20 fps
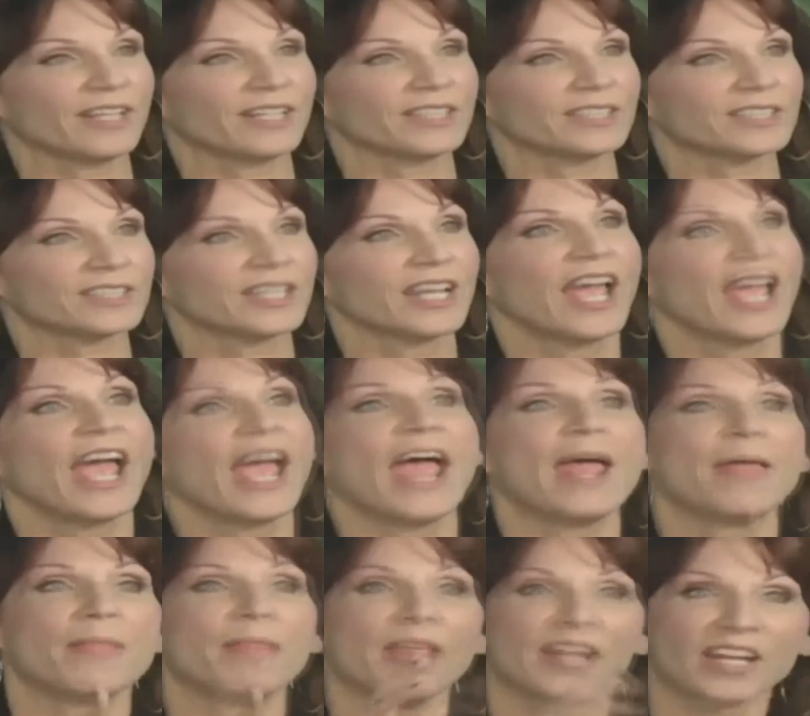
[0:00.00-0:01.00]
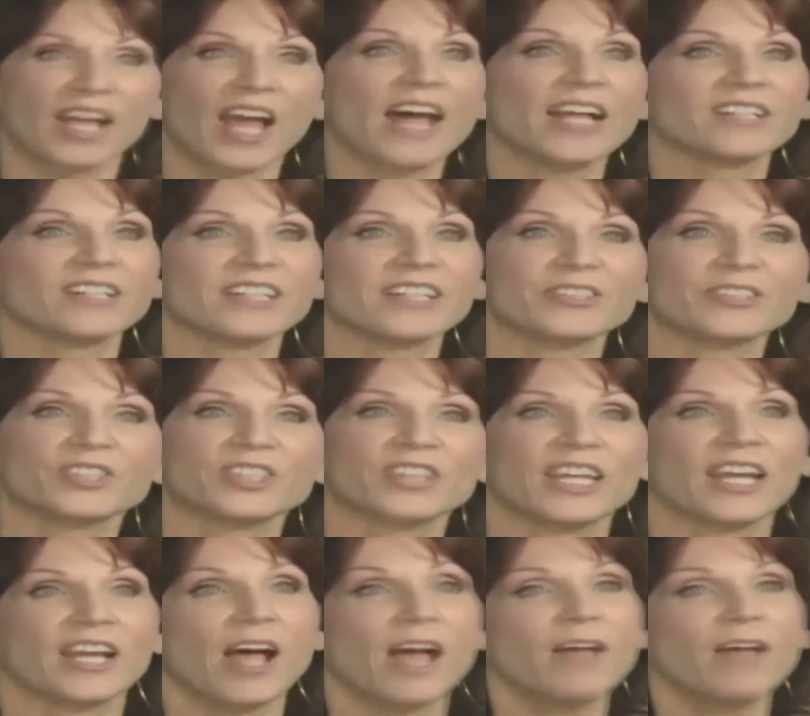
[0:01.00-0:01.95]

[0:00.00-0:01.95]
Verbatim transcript: of Venice, and then a gondolier singing,